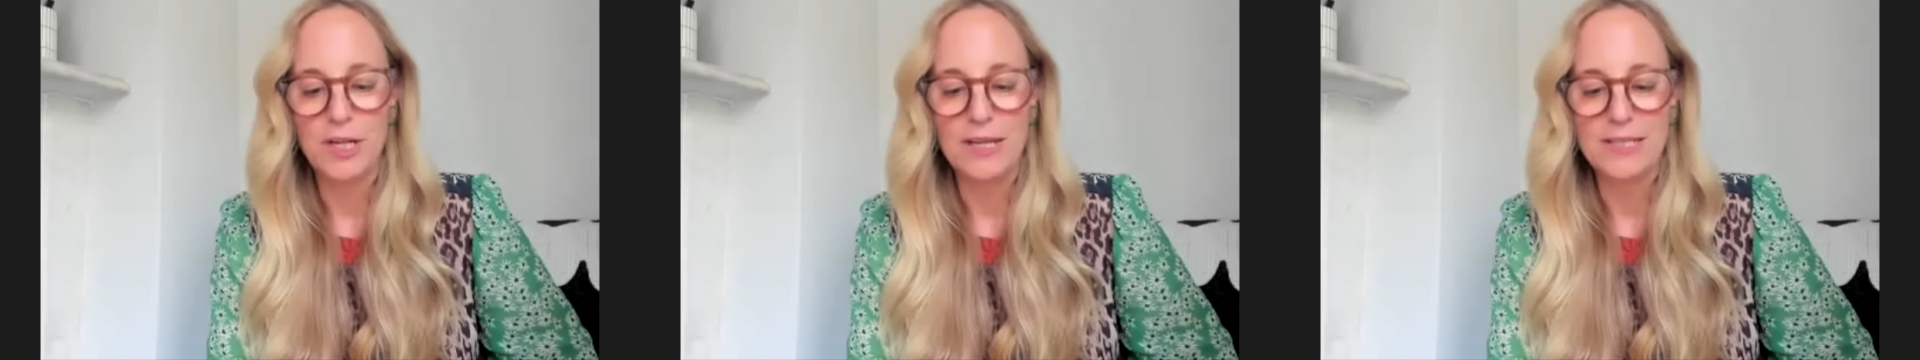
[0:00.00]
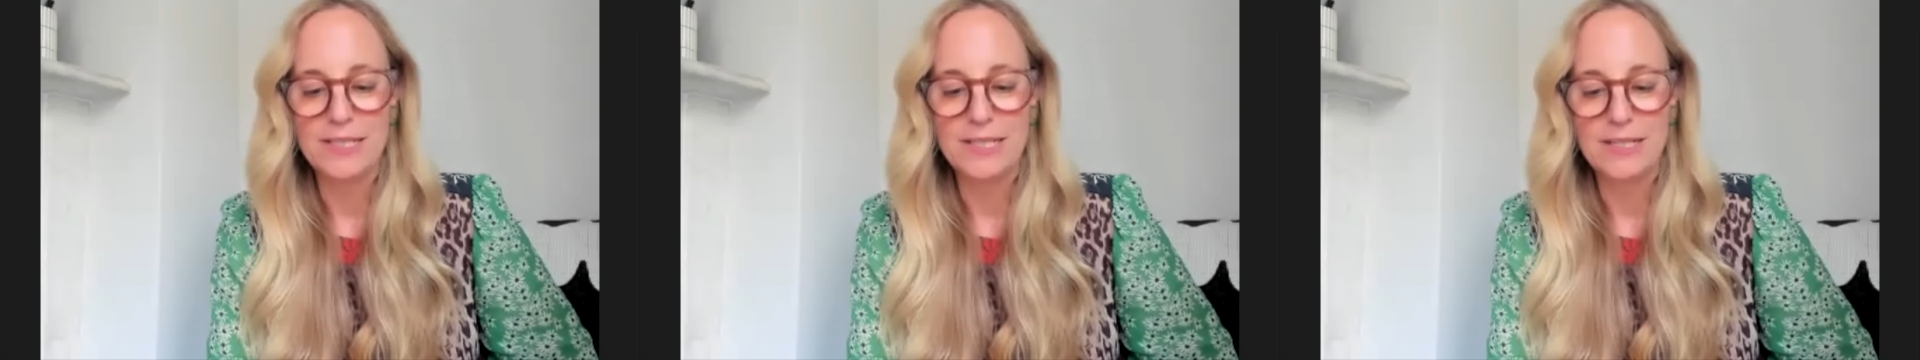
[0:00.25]

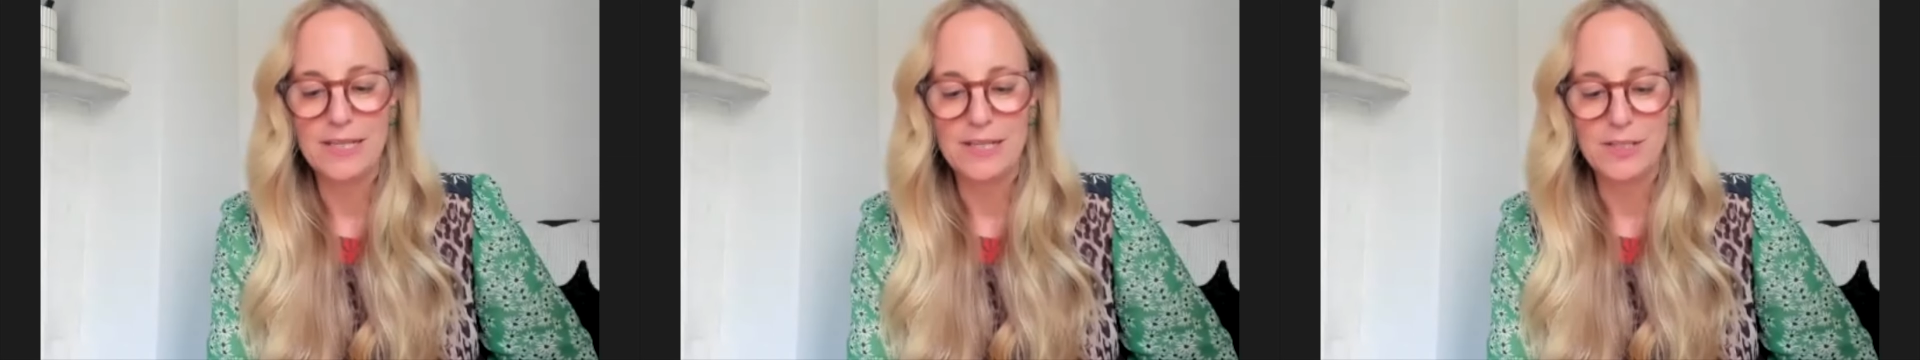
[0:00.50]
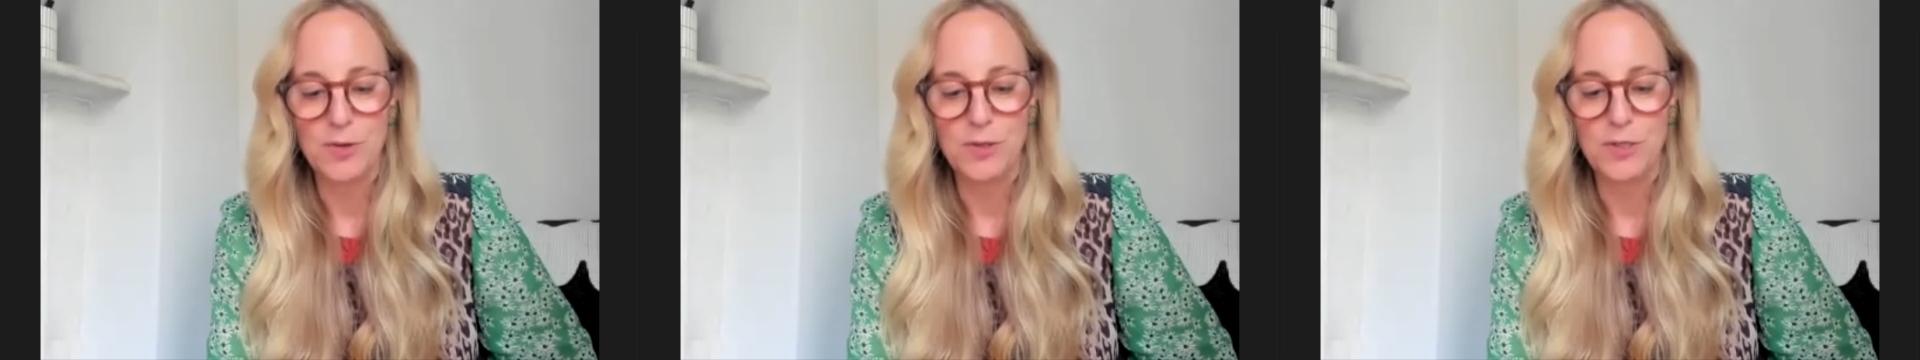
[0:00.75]

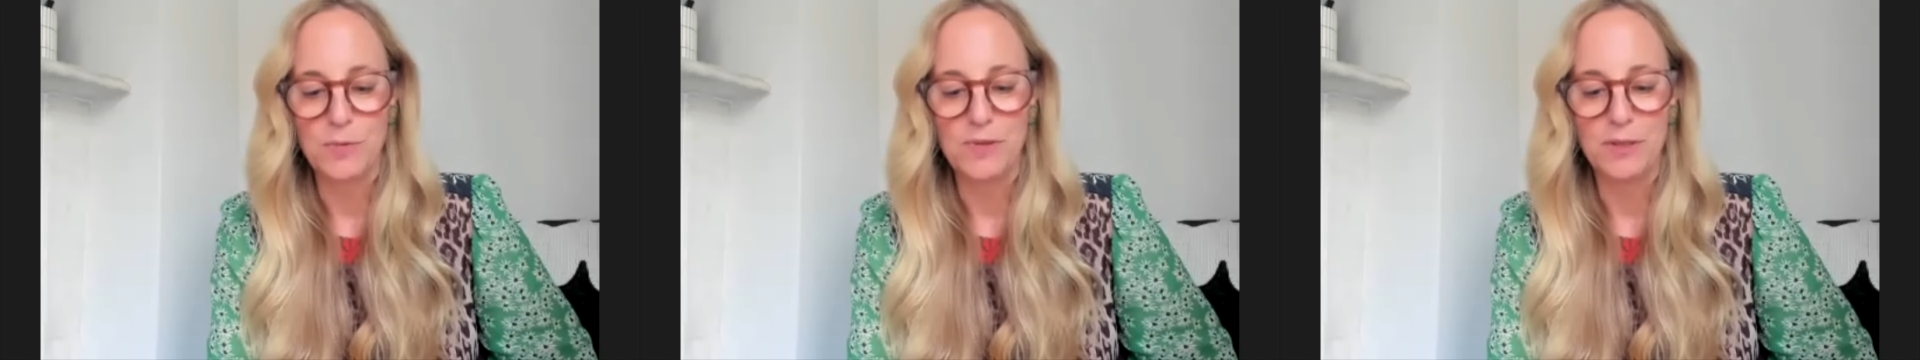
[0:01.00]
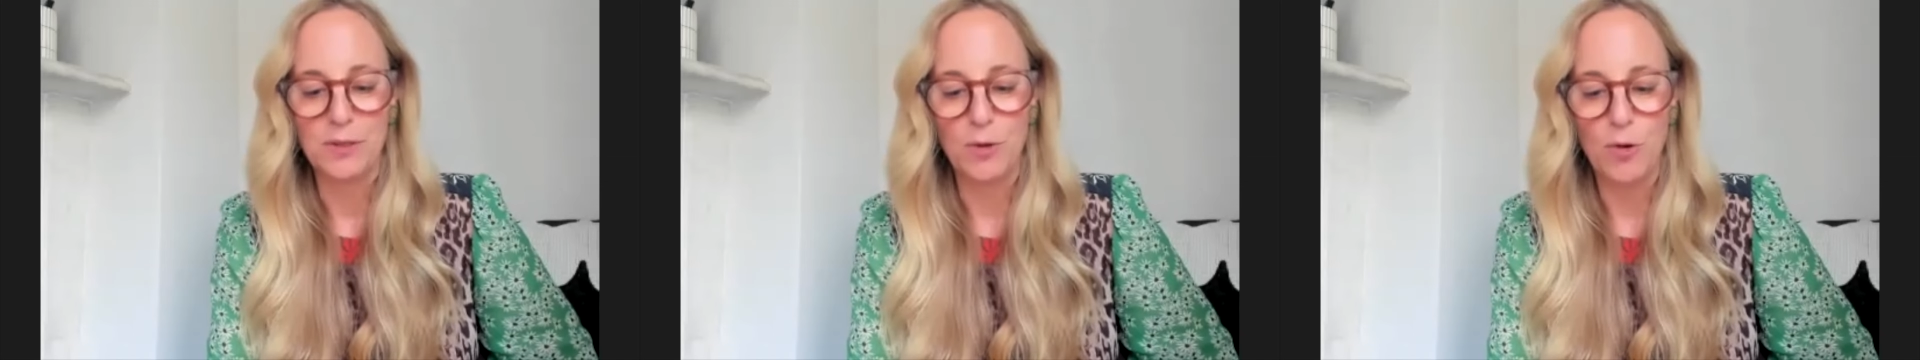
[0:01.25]
aesthetics doctor
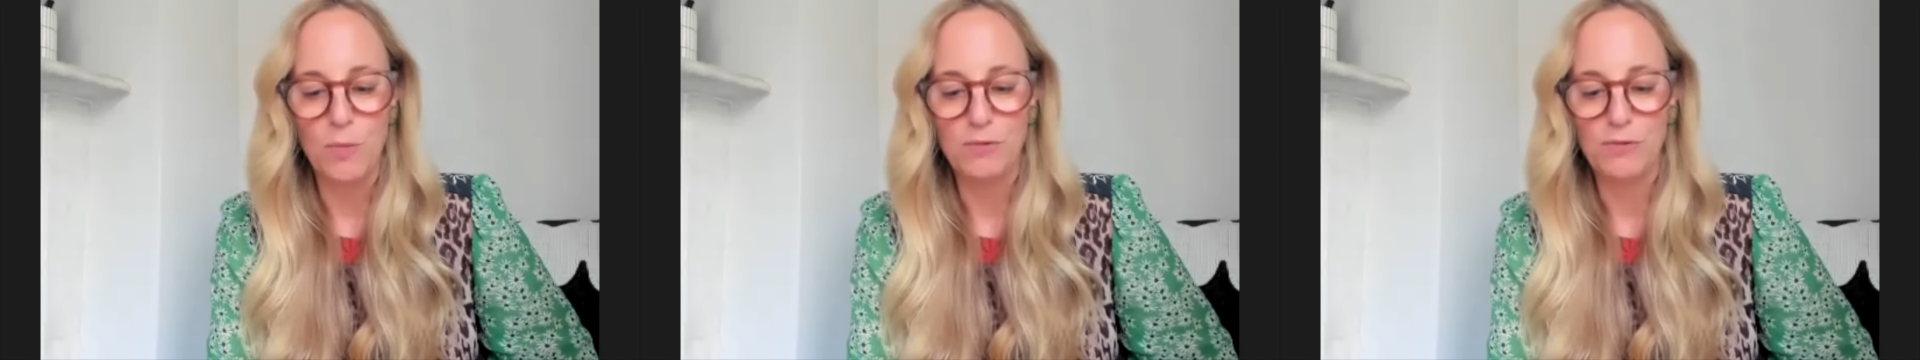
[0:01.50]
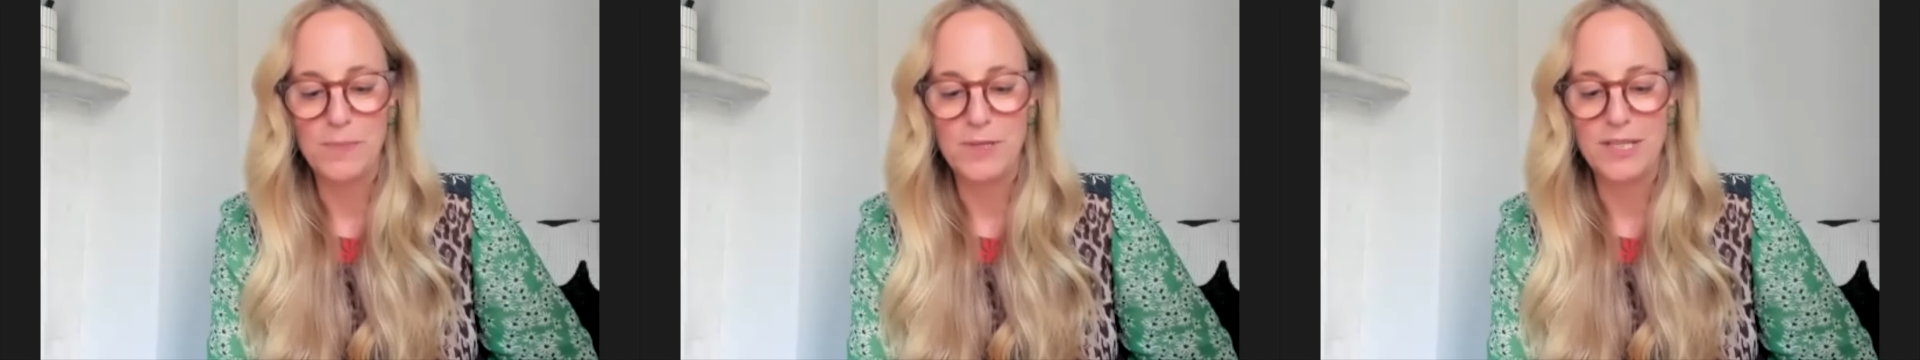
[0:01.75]
with a global
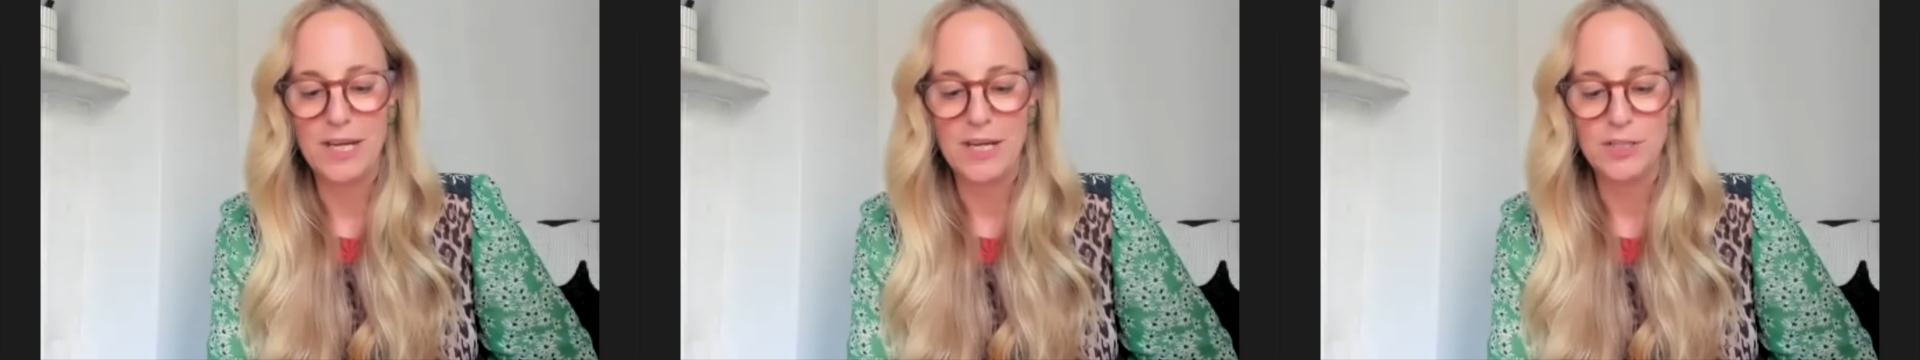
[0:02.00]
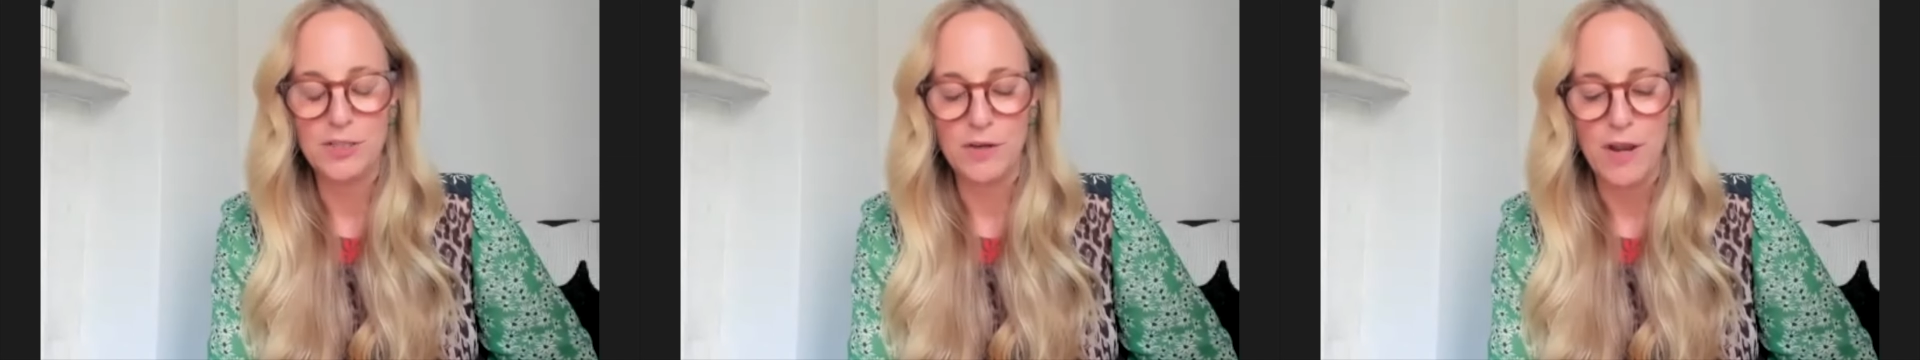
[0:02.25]

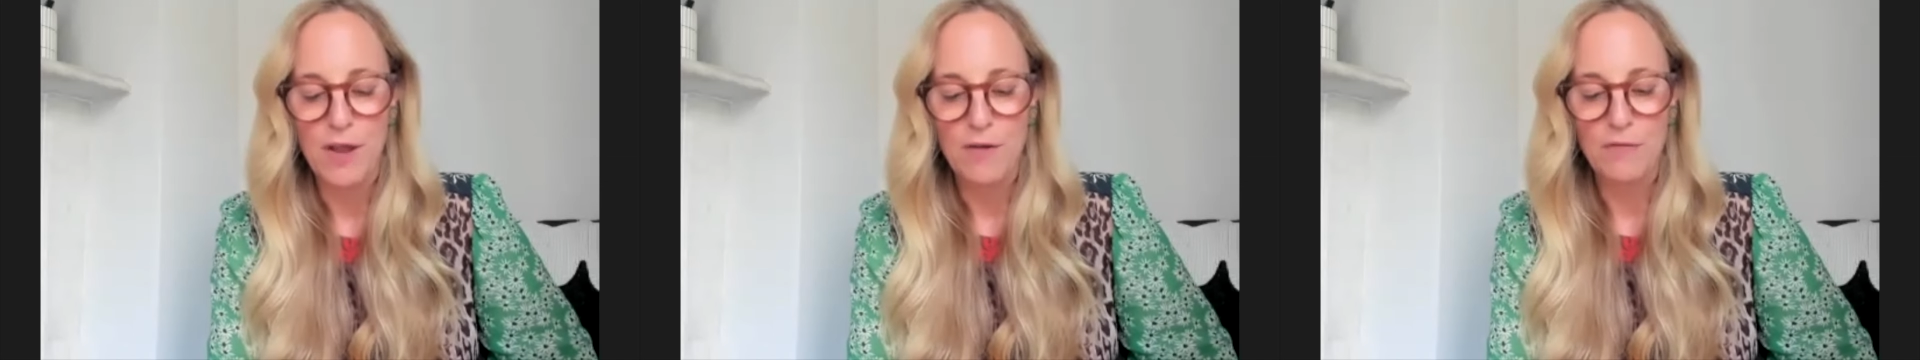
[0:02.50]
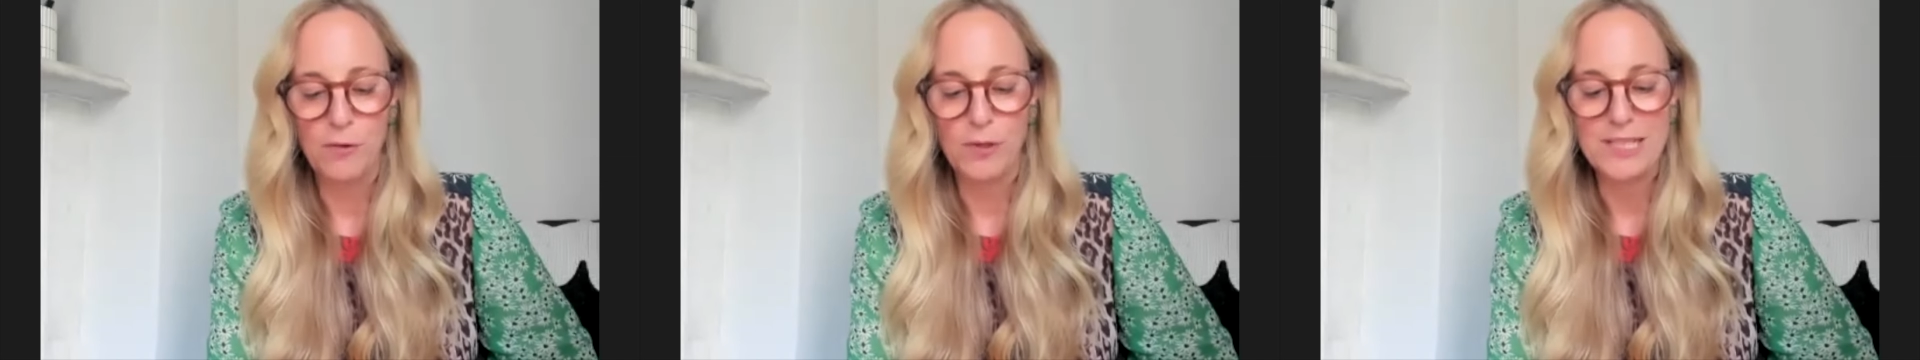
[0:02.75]
reputation
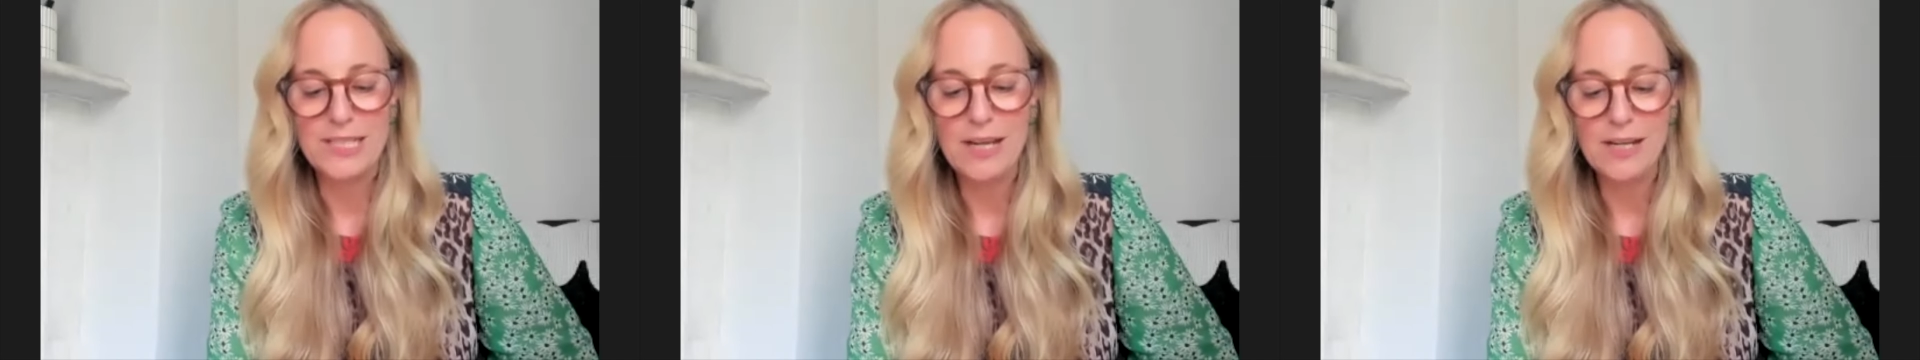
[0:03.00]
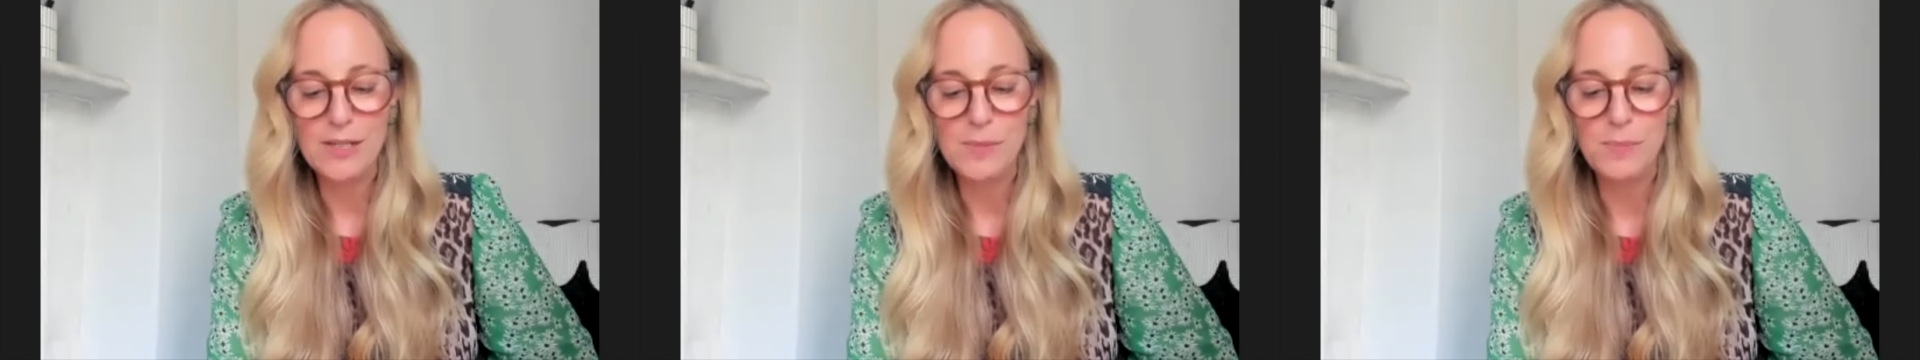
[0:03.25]
for a subtle,